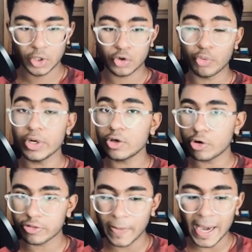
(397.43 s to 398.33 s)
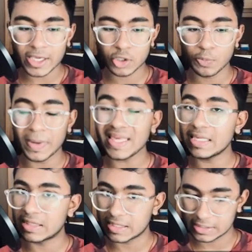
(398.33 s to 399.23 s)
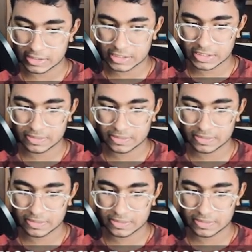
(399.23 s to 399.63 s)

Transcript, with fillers: Queen goes back, you play e six.